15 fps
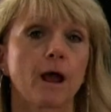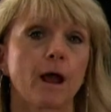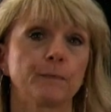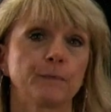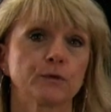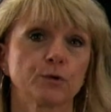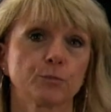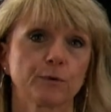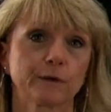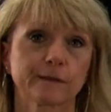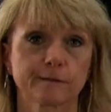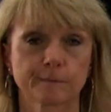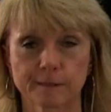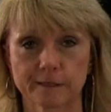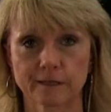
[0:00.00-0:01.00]
The two
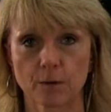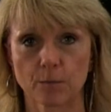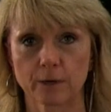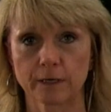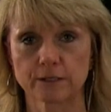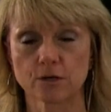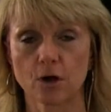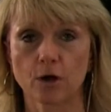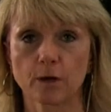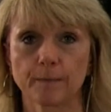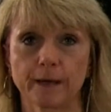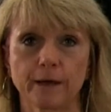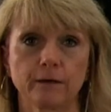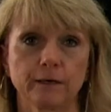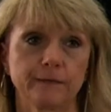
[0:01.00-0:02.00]
principles that we're going to talk
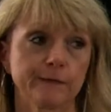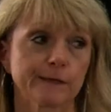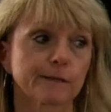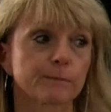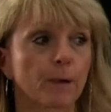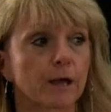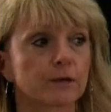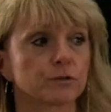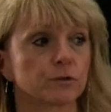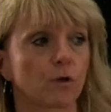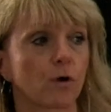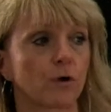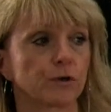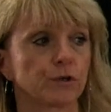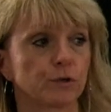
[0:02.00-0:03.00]
about in this module
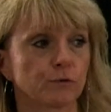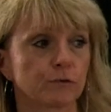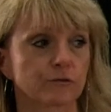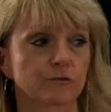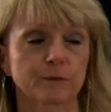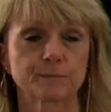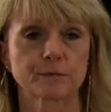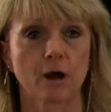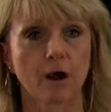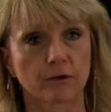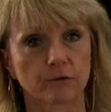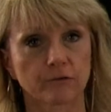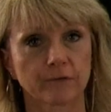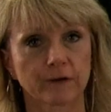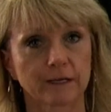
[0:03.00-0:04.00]
are use
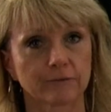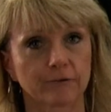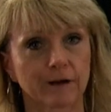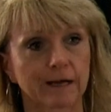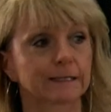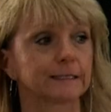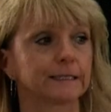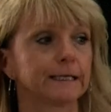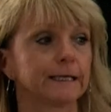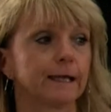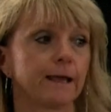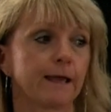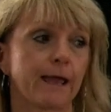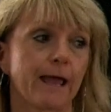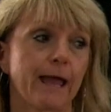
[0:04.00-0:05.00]
cryptography correctly
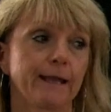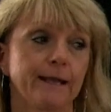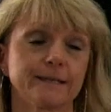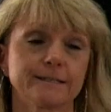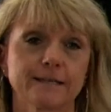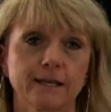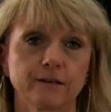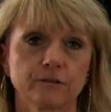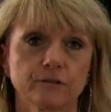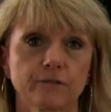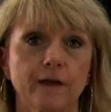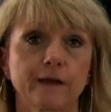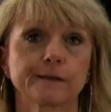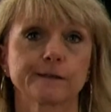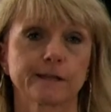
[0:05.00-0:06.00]
and
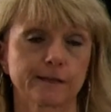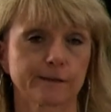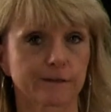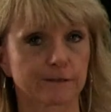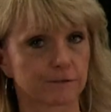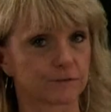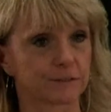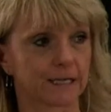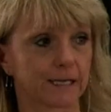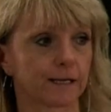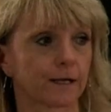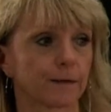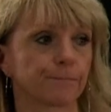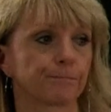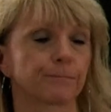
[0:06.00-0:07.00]
identify sensitive data,
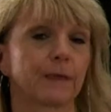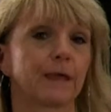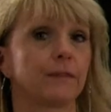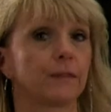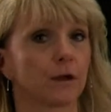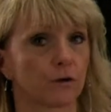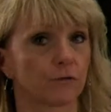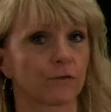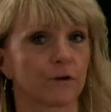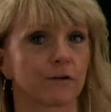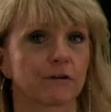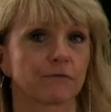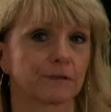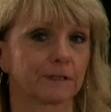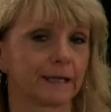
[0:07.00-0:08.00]
and they are
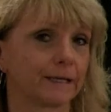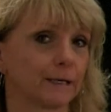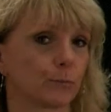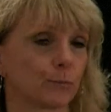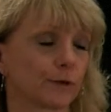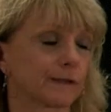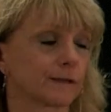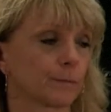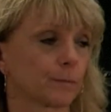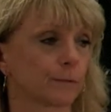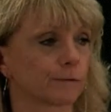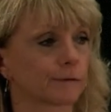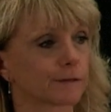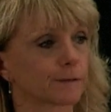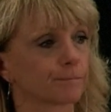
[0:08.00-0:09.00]
very related
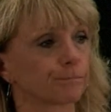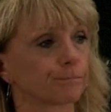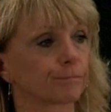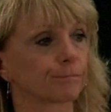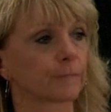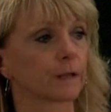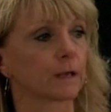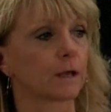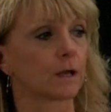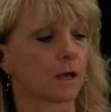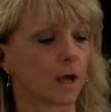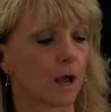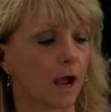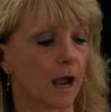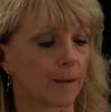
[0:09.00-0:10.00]
principles.
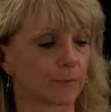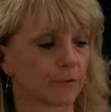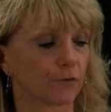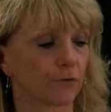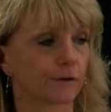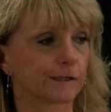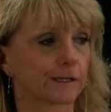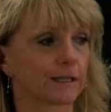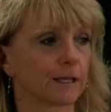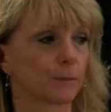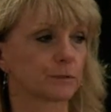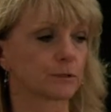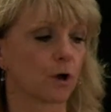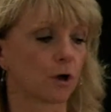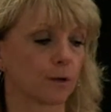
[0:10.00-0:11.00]
The first thing that we'll
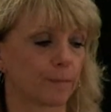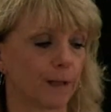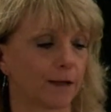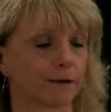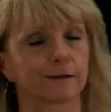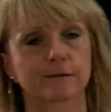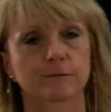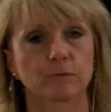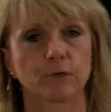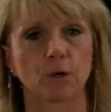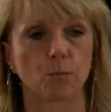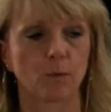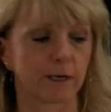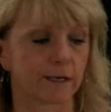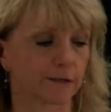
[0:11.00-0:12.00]
talk about is,
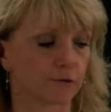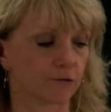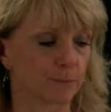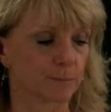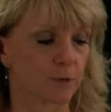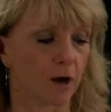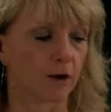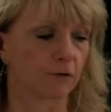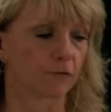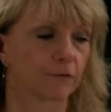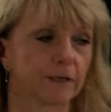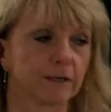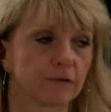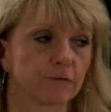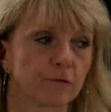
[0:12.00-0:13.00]
what is cryptography
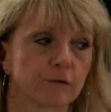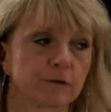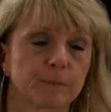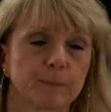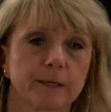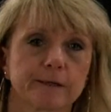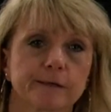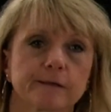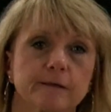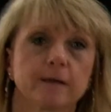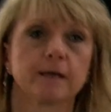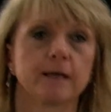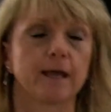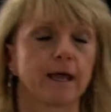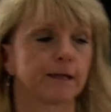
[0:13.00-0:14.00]
in the first place?
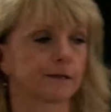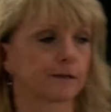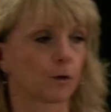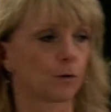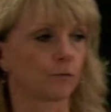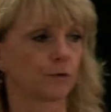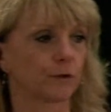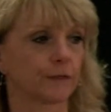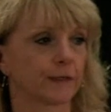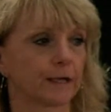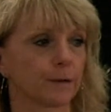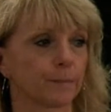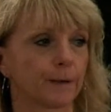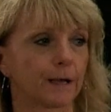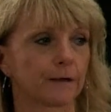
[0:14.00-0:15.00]
And so if you think
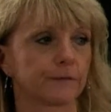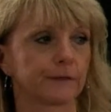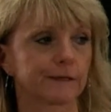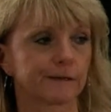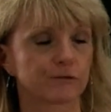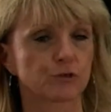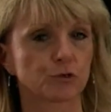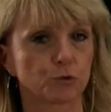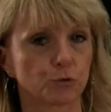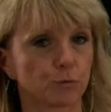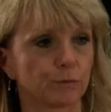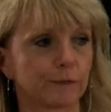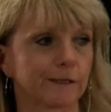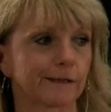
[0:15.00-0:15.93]
about these two,